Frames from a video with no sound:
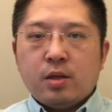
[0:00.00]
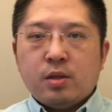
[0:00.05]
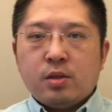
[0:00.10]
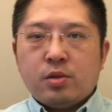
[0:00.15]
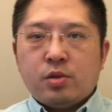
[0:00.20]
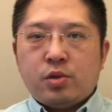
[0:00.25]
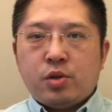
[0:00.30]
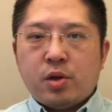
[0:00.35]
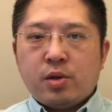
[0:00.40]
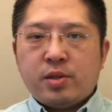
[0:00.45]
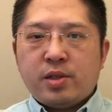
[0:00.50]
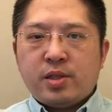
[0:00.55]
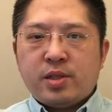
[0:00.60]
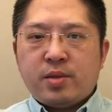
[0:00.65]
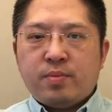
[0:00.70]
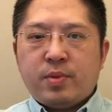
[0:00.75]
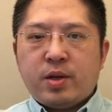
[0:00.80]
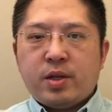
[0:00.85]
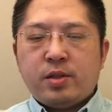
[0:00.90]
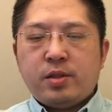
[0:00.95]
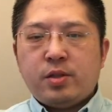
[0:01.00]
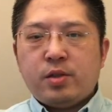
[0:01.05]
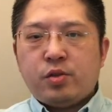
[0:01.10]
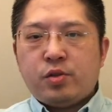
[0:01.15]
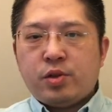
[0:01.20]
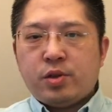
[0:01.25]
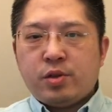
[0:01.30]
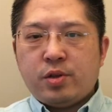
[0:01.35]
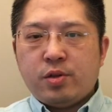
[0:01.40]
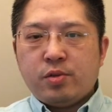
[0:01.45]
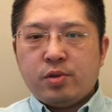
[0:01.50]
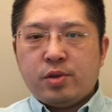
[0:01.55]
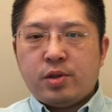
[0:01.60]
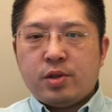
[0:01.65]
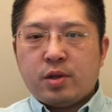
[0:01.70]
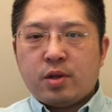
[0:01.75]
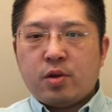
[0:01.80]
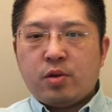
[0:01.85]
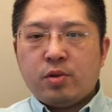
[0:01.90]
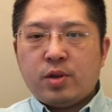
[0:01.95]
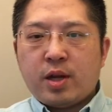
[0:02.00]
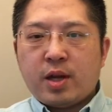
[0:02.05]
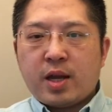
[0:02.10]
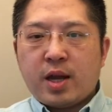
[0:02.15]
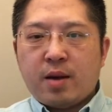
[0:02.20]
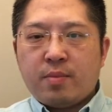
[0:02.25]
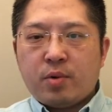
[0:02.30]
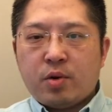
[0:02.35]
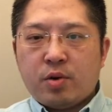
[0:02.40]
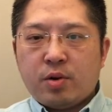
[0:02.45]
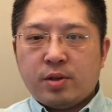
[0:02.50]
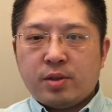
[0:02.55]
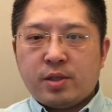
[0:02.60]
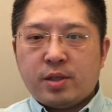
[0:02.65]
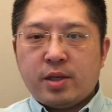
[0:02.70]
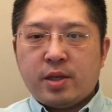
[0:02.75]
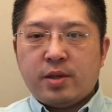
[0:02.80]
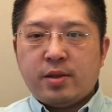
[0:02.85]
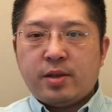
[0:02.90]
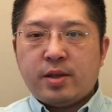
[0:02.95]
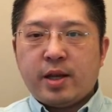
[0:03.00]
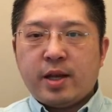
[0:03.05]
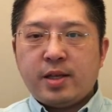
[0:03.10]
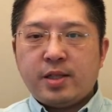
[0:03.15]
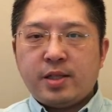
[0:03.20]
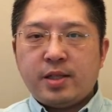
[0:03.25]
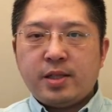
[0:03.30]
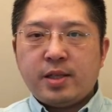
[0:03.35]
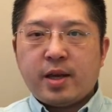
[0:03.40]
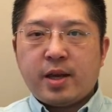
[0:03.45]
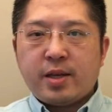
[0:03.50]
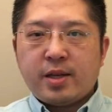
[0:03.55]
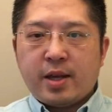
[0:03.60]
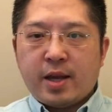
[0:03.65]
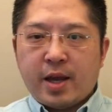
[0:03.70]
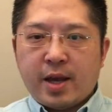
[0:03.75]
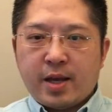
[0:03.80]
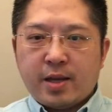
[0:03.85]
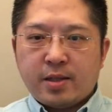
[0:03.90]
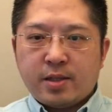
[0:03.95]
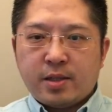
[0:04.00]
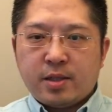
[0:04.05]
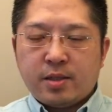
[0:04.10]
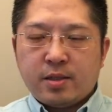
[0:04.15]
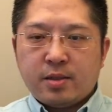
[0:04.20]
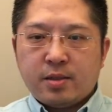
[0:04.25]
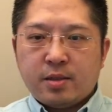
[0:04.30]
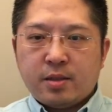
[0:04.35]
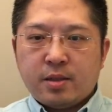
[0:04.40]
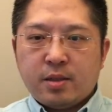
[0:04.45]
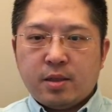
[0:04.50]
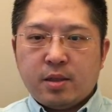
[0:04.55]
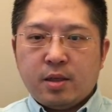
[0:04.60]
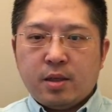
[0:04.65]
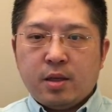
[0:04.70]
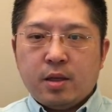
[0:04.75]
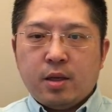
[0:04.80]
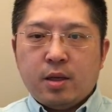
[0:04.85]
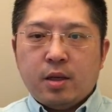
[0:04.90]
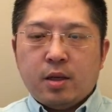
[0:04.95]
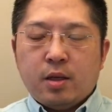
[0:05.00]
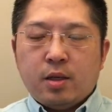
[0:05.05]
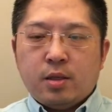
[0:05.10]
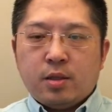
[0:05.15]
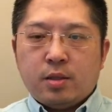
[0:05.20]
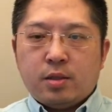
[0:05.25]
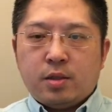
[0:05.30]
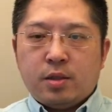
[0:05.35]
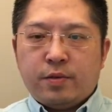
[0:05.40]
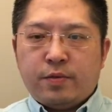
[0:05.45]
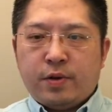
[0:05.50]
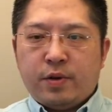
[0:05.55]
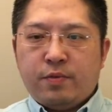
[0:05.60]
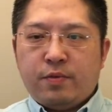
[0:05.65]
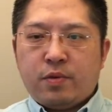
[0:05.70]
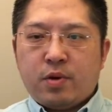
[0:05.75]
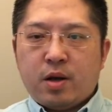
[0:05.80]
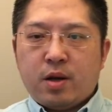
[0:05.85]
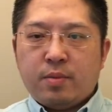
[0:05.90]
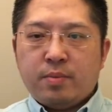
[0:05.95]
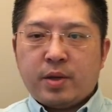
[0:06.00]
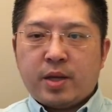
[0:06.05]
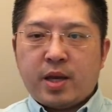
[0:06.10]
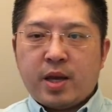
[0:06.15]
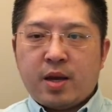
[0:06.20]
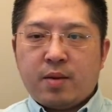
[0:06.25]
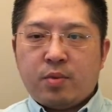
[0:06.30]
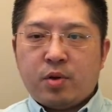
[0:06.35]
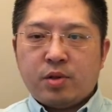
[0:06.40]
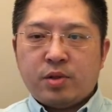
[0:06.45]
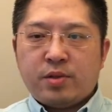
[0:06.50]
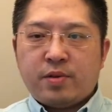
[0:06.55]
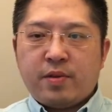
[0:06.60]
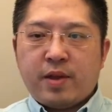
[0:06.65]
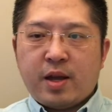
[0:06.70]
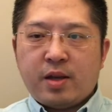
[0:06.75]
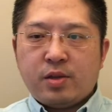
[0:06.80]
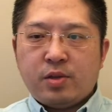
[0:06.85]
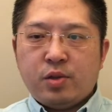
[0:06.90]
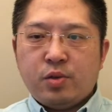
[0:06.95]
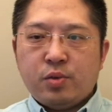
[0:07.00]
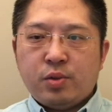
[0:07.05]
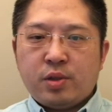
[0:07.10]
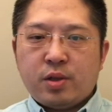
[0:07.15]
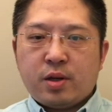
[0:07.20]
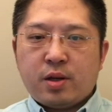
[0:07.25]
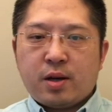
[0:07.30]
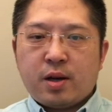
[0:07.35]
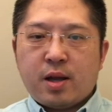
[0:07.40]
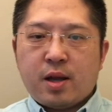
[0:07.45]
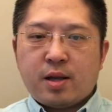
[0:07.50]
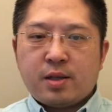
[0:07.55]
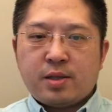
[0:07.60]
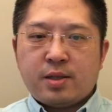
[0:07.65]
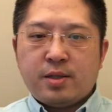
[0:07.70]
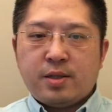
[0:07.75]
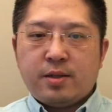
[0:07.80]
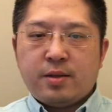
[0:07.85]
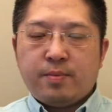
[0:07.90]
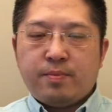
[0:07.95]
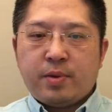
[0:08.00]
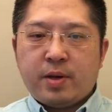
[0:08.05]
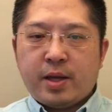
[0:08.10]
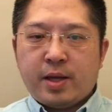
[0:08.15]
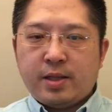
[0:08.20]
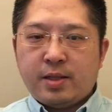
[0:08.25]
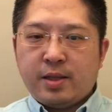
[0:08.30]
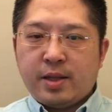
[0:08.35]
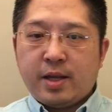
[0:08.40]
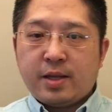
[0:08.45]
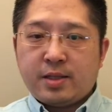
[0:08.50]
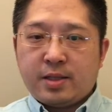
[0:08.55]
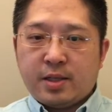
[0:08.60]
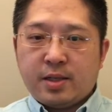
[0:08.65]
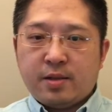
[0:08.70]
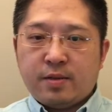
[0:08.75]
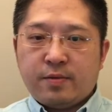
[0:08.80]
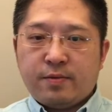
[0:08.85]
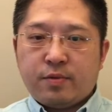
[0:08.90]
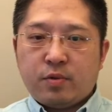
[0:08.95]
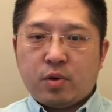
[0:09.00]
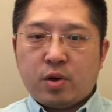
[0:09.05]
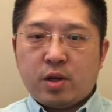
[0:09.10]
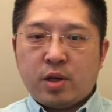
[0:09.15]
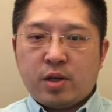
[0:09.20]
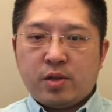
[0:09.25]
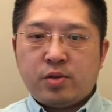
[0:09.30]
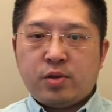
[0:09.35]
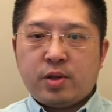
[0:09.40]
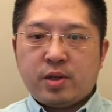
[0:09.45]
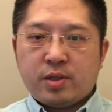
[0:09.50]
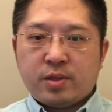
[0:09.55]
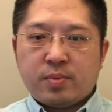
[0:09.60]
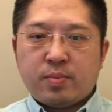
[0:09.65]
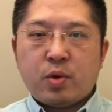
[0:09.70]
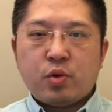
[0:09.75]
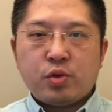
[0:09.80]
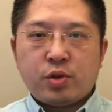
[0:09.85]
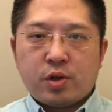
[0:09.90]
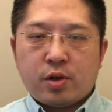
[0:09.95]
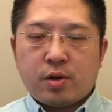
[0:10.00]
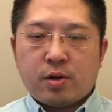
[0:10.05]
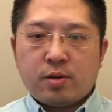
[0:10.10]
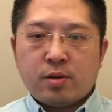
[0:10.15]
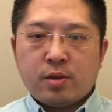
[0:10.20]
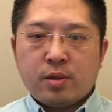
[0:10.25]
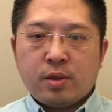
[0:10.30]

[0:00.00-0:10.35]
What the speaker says: George Eastman introduced Kodak cameras in 1888. Different from cameras that use a glass plate negative for each exposure,